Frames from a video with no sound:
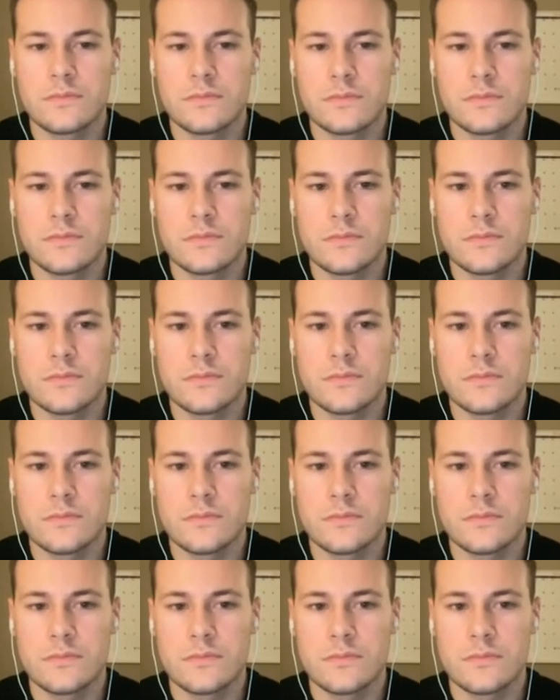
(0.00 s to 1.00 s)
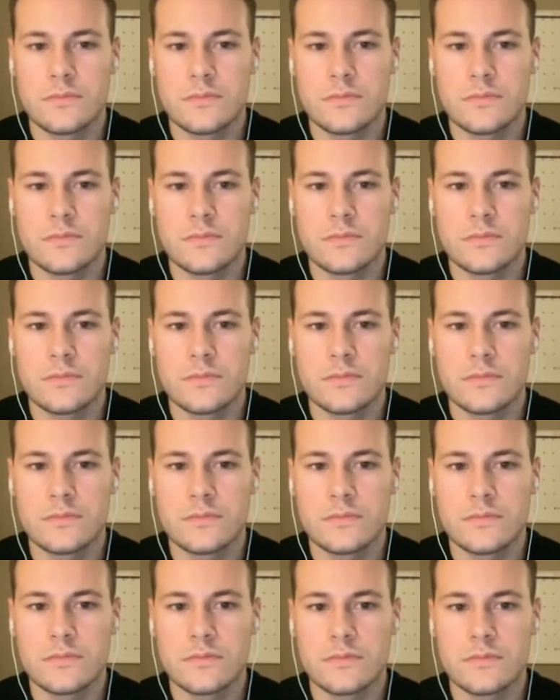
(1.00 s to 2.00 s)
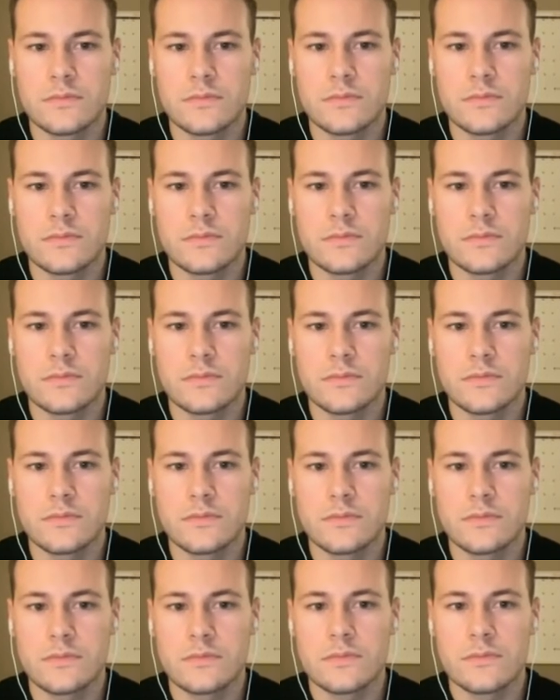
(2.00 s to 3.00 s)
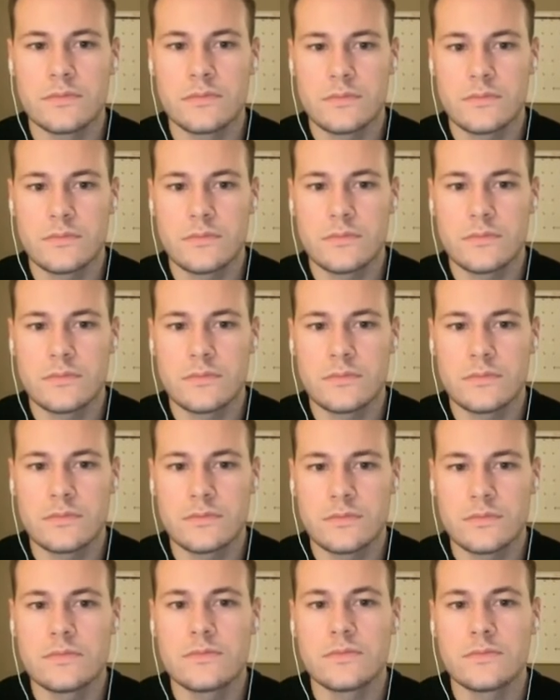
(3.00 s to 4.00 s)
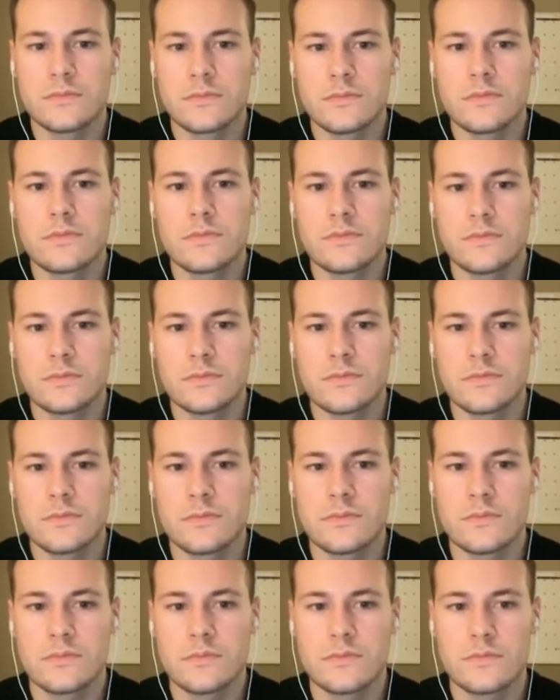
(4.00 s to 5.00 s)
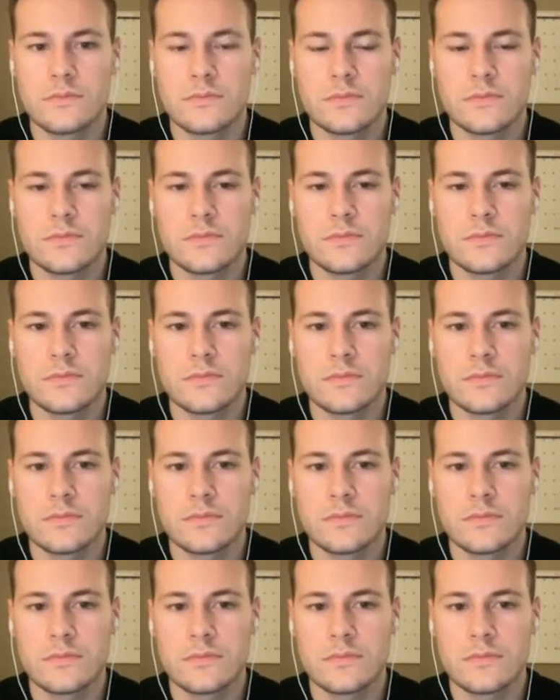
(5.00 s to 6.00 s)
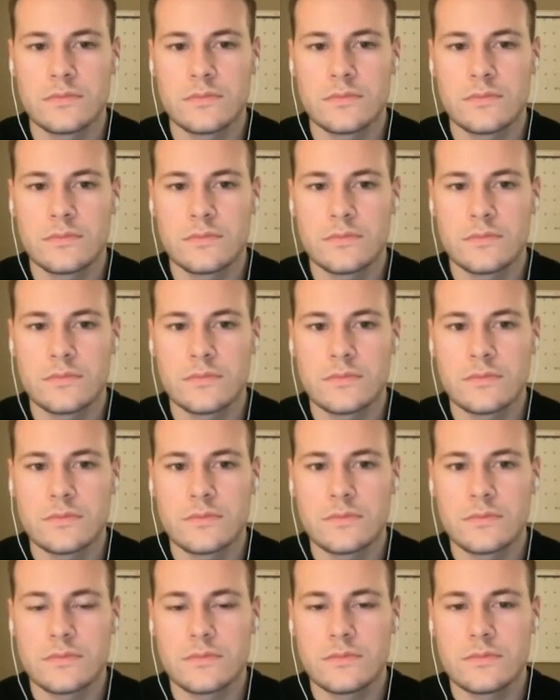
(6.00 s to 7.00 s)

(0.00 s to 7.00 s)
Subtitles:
This person isn't speaking.